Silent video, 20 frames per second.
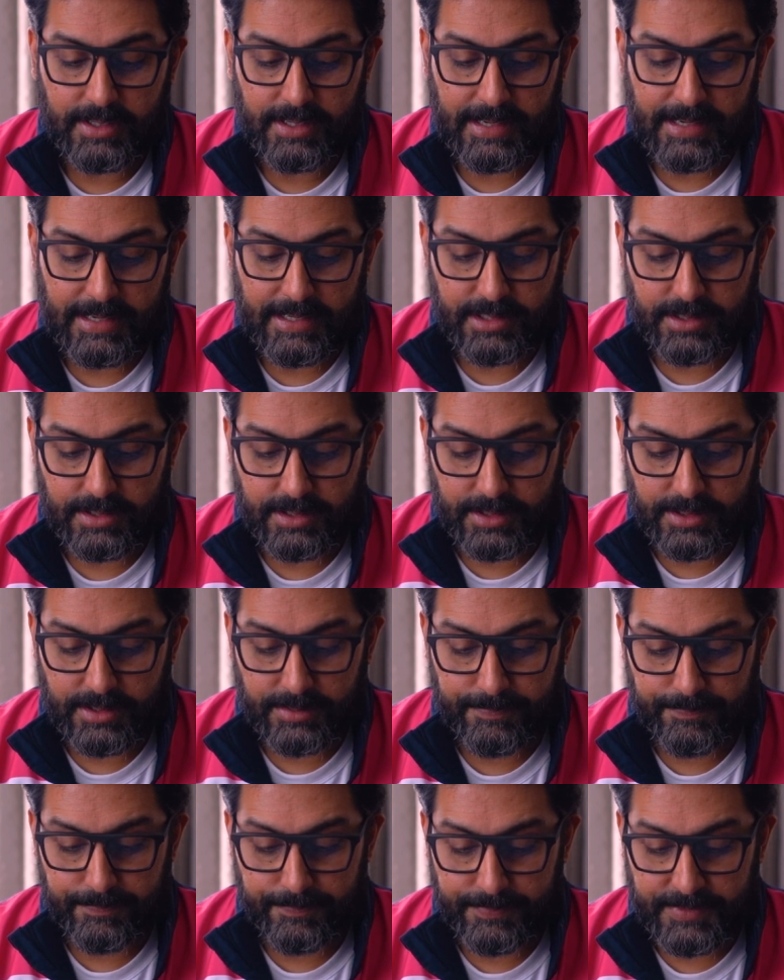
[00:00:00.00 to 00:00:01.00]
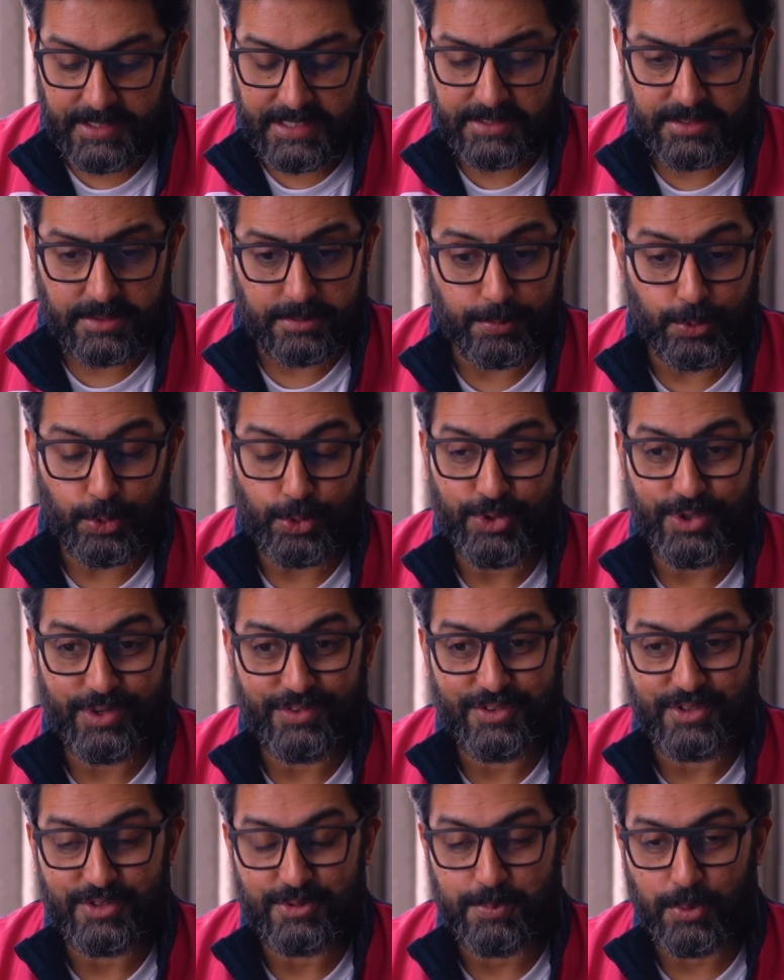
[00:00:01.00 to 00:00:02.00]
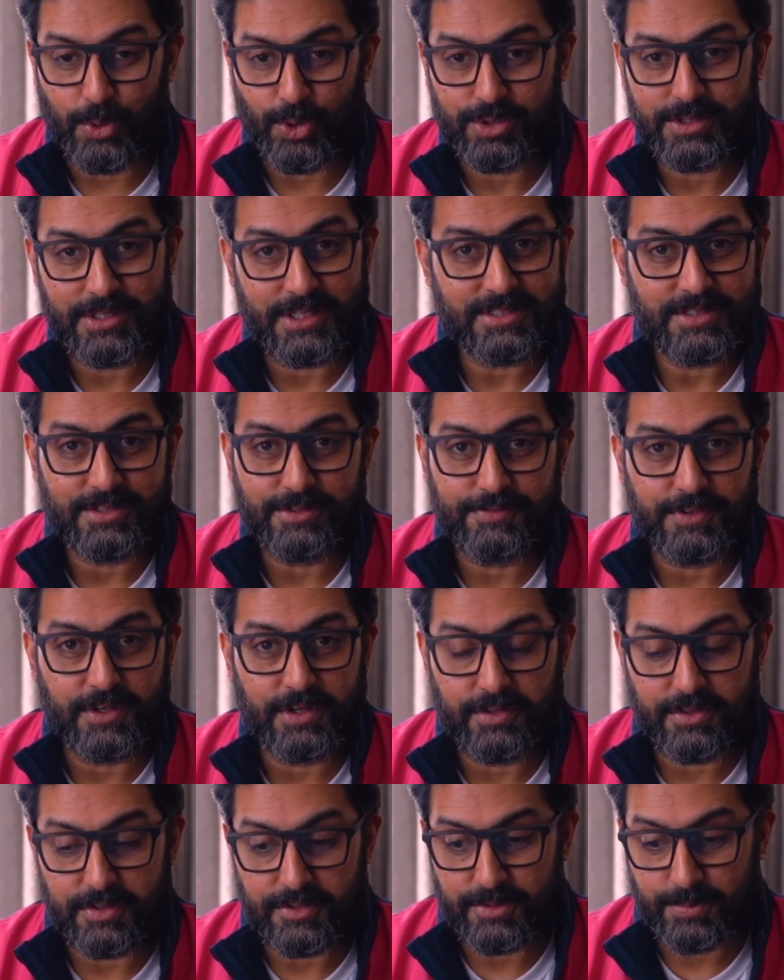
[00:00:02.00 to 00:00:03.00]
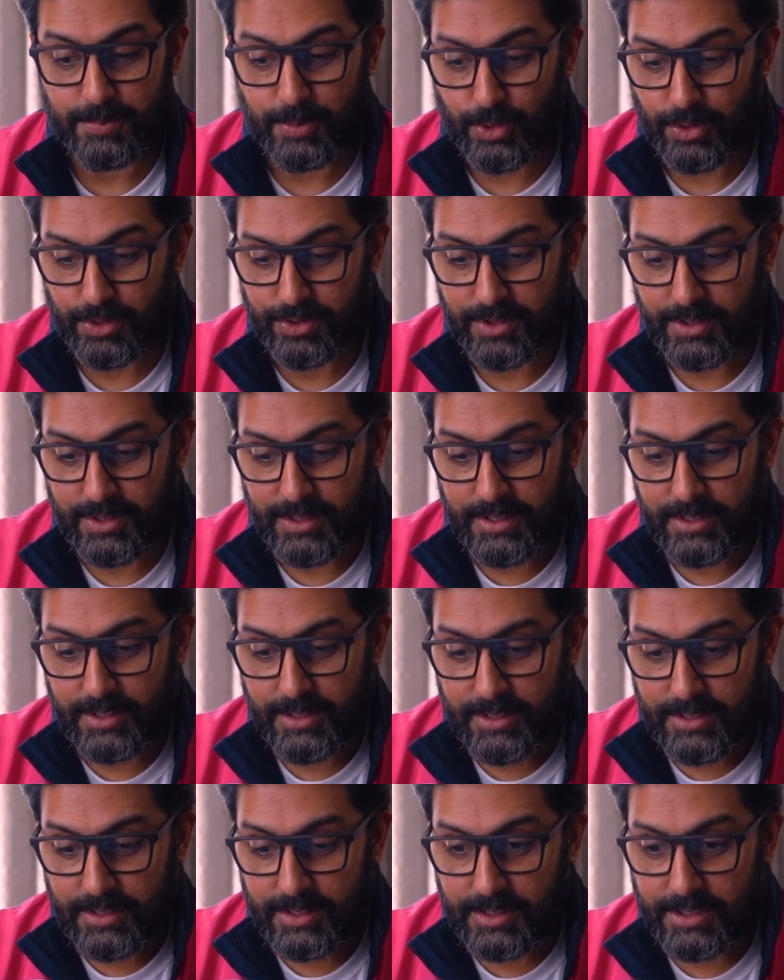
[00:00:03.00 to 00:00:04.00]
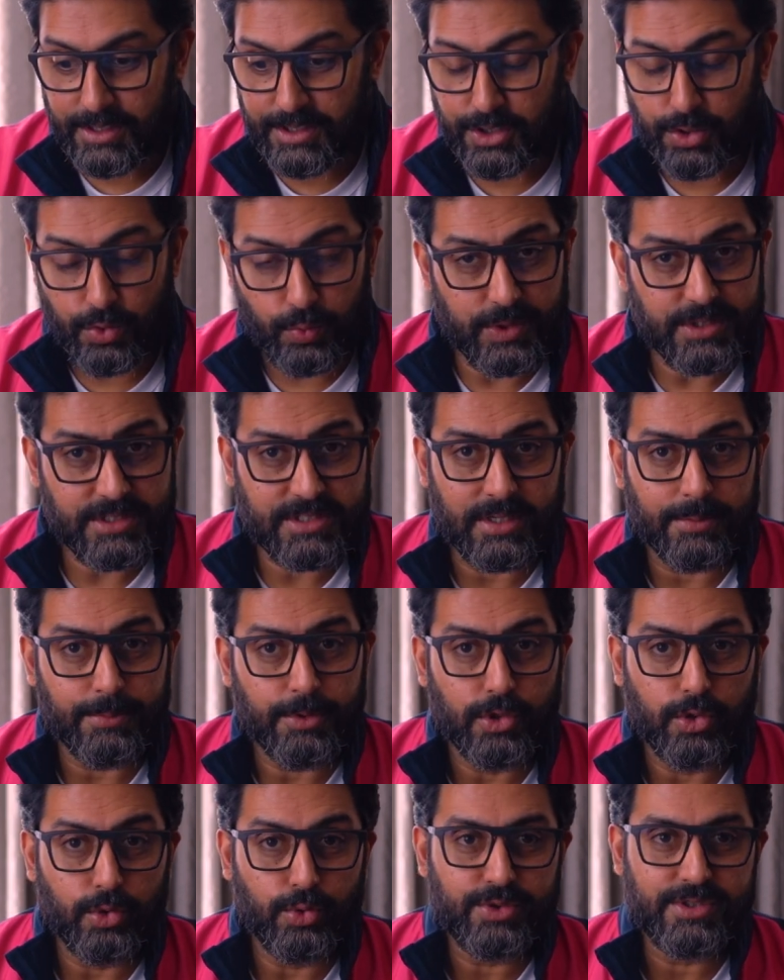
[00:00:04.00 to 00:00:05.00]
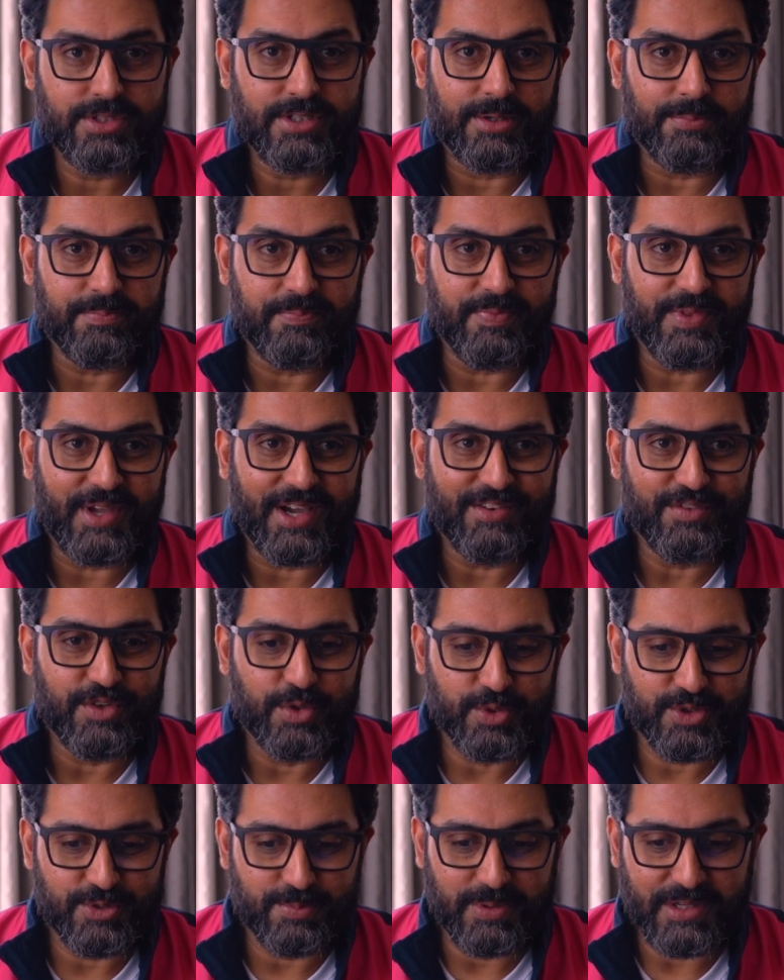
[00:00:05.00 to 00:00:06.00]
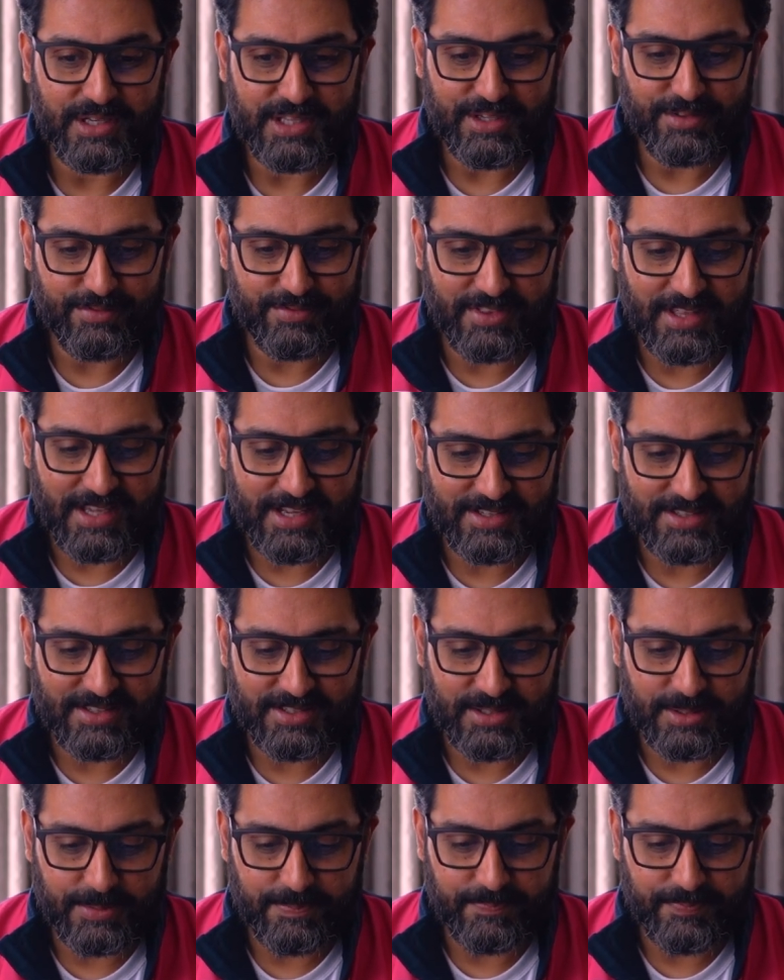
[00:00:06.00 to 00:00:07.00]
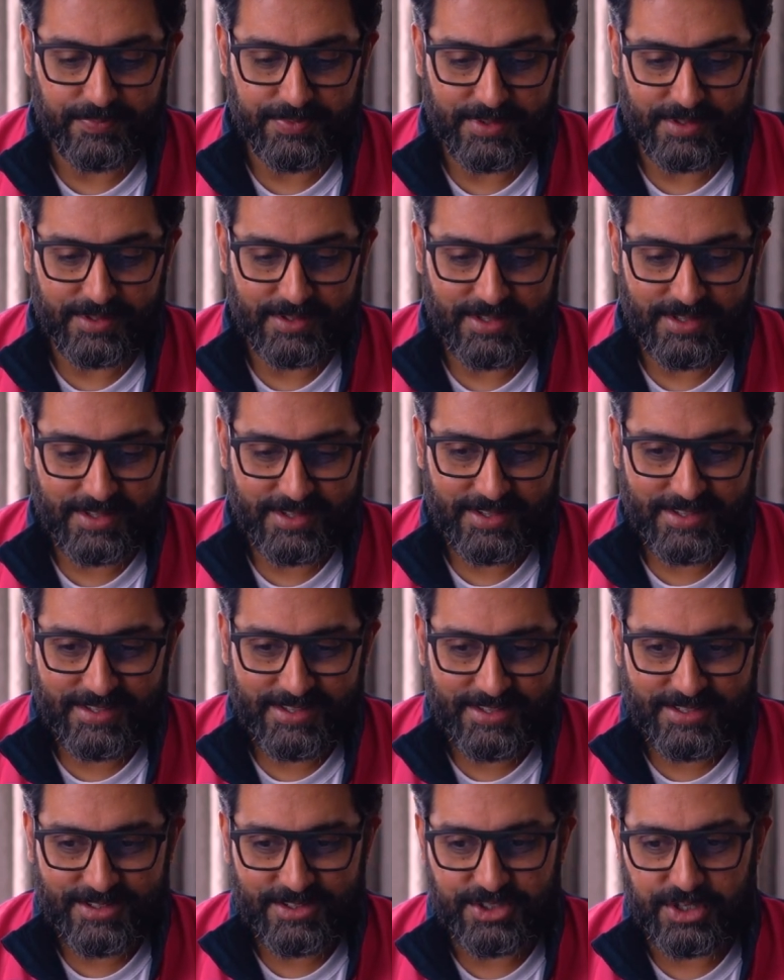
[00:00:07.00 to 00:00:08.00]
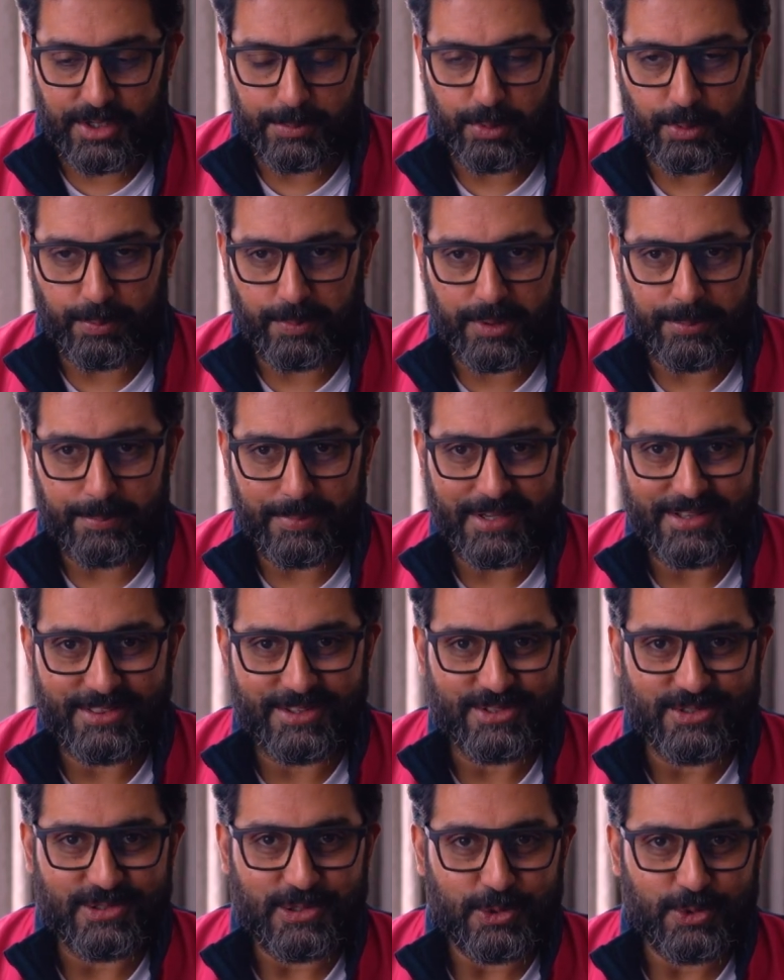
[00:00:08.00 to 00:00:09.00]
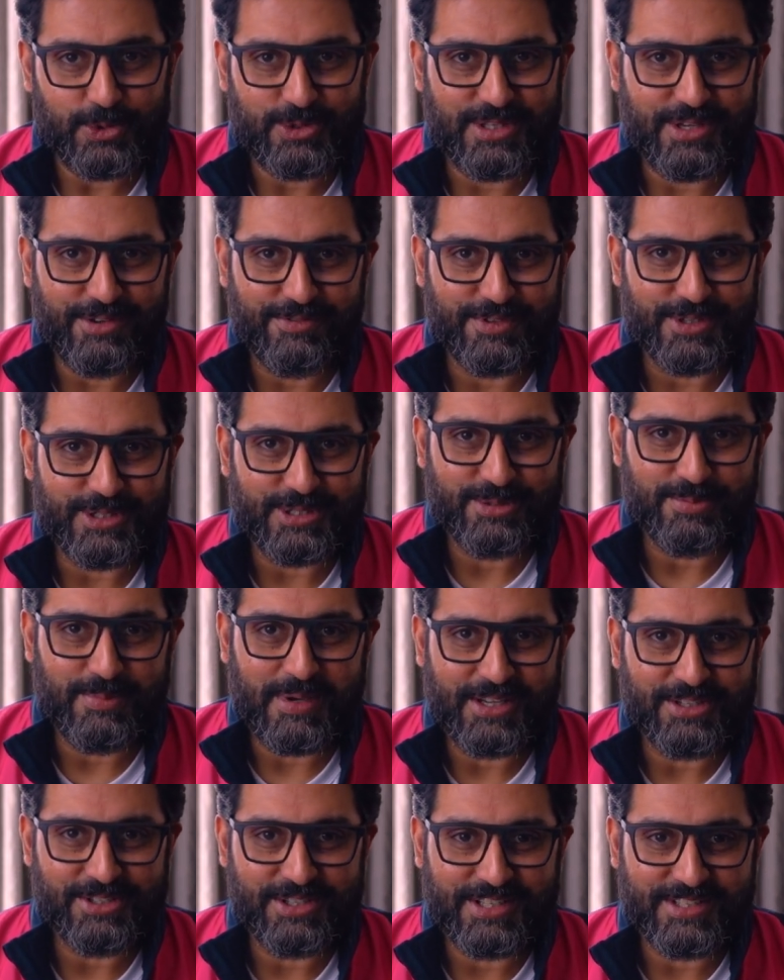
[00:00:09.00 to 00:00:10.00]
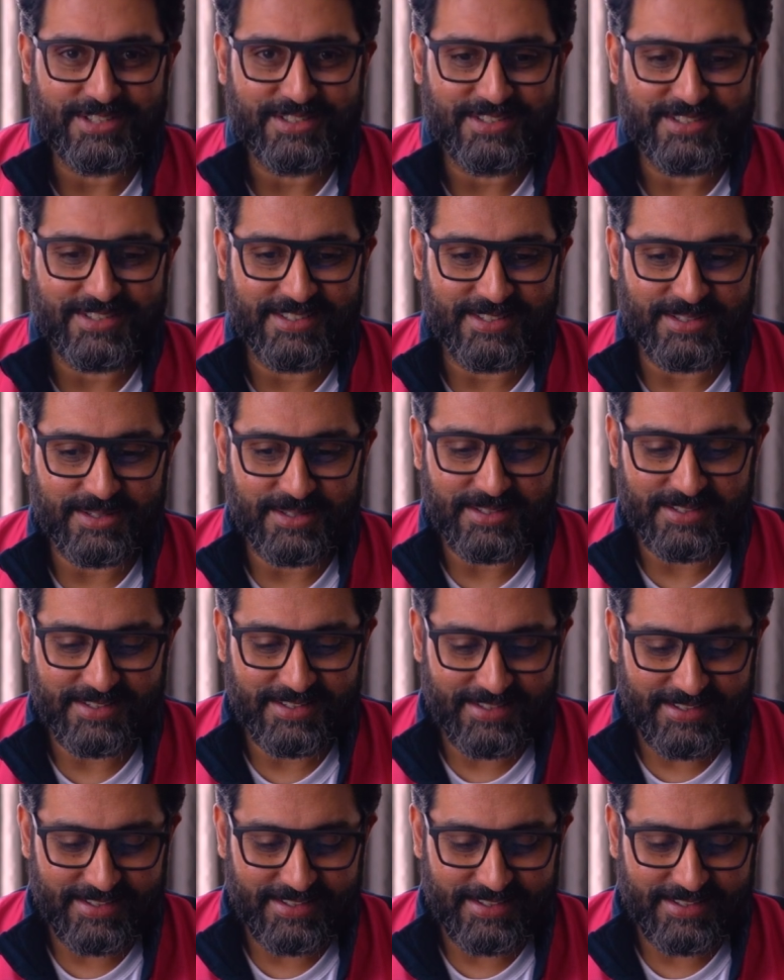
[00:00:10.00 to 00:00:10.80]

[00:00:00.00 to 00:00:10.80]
And um, that's the beauty of the sport, that's the fun of the sport uh, you win some, you lose some. I've always believed that um, Jaipur Pink Panthers lose their first match as, uh,